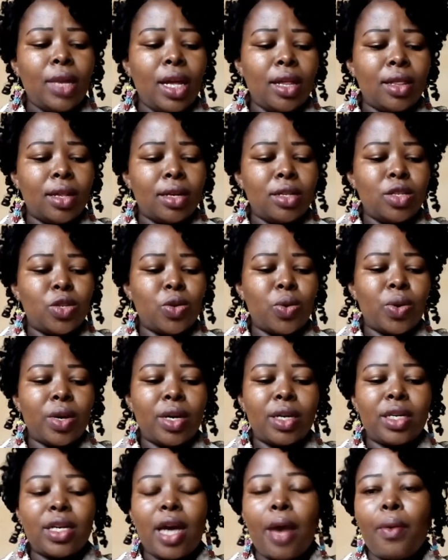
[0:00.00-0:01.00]
That's on
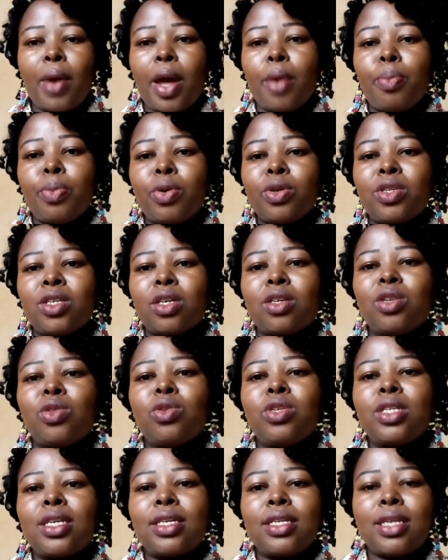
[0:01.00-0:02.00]
DIY projects.
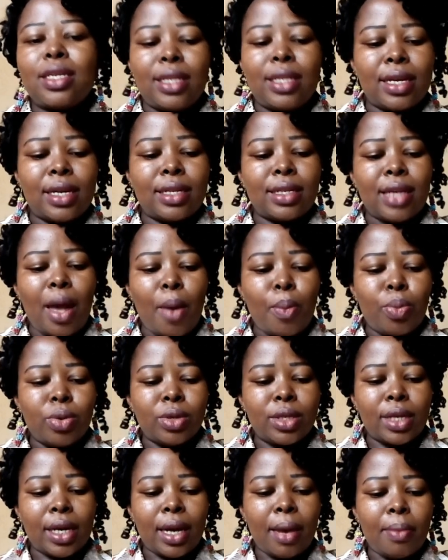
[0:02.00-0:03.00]
Those are just examples
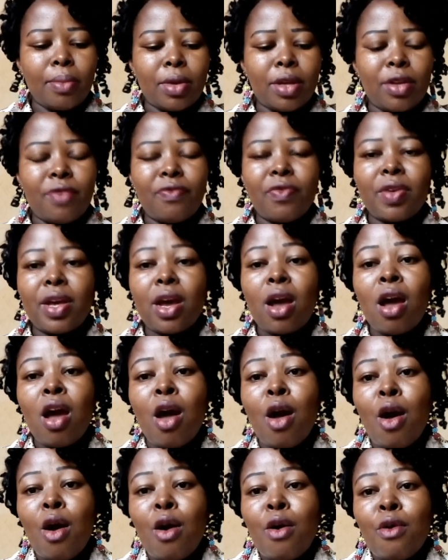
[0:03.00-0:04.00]
that I'm giving
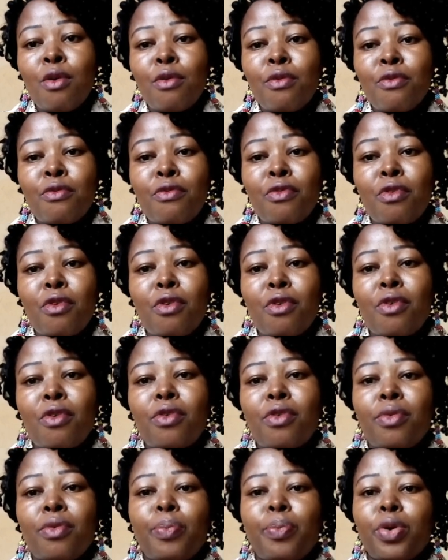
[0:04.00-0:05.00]

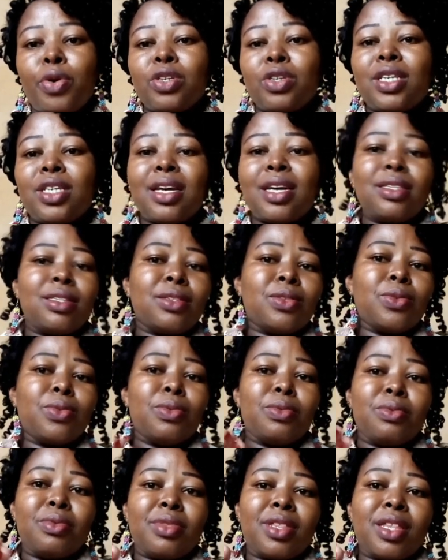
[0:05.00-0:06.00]
for projects.
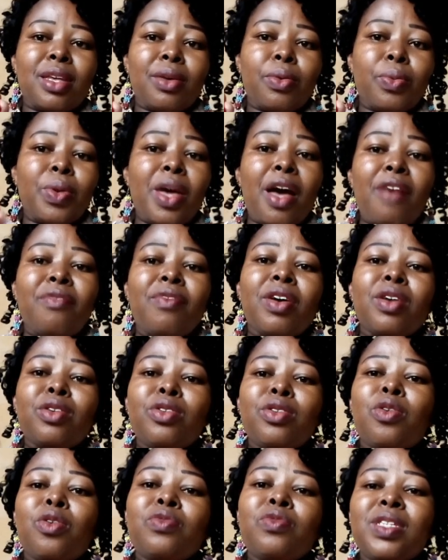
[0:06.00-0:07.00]
So we have a
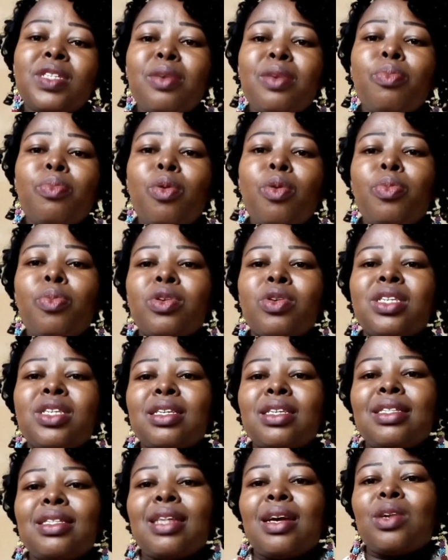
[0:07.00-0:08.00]
lot of simple
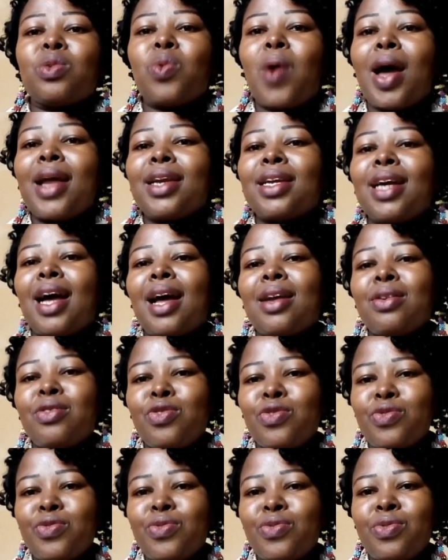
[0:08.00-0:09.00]
projects that one can
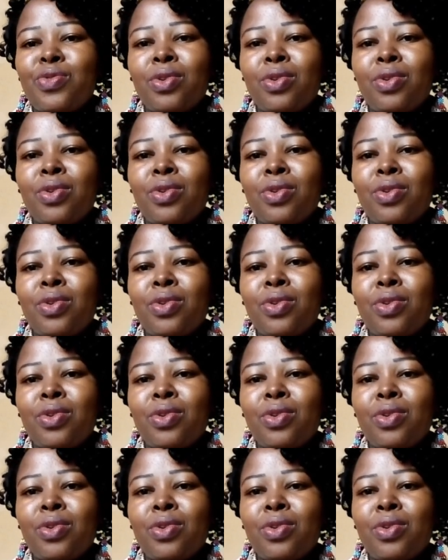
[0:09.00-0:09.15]
do.